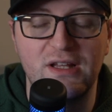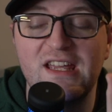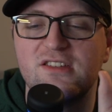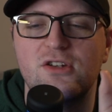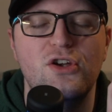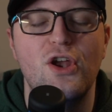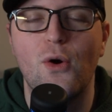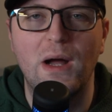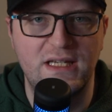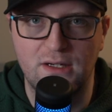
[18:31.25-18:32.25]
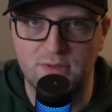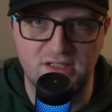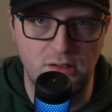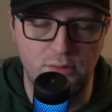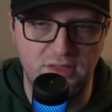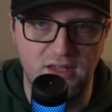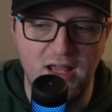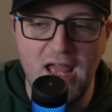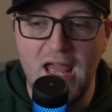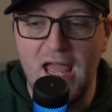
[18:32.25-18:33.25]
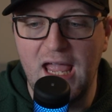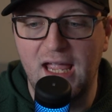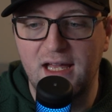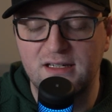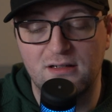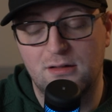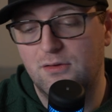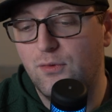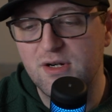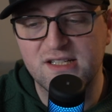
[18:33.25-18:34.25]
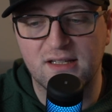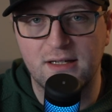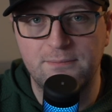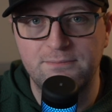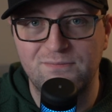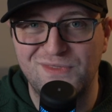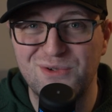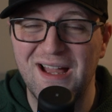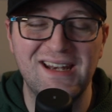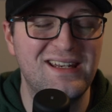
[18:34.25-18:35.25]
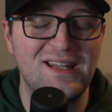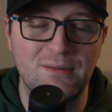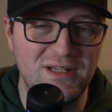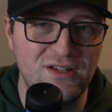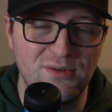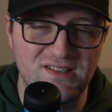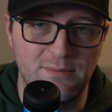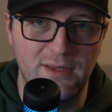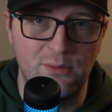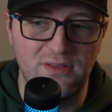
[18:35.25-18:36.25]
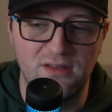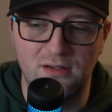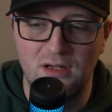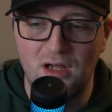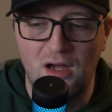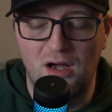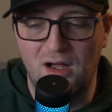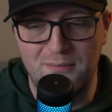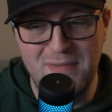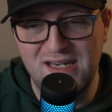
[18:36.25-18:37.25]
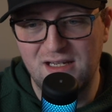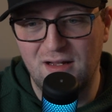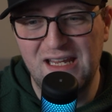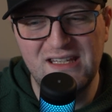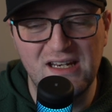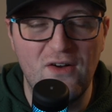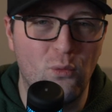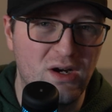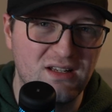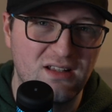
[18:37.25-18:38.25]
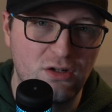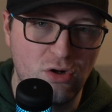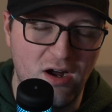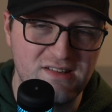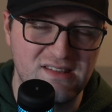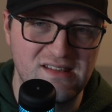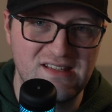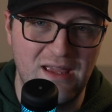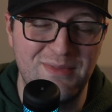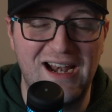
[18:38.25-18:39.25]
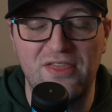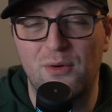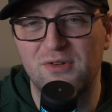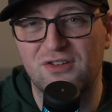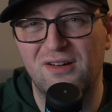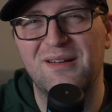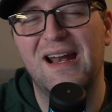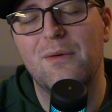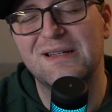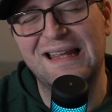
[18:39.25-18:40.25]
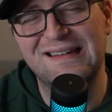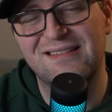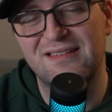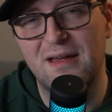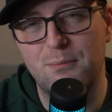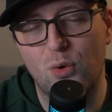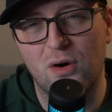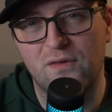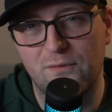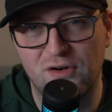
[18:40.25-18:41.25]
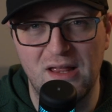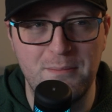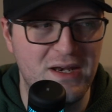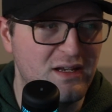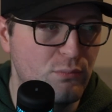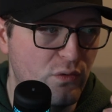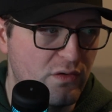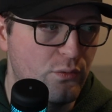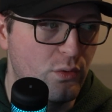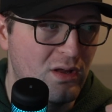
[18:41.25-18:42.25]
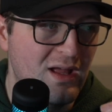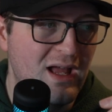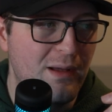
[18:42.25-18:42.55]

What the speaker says: He has no idea what to do with it. And unfortunately, you kind of need to be doing something with it, Mendy. He did have one cross in this game that I thought was good, and I would like to see that more from Ferland Mendy moving forward.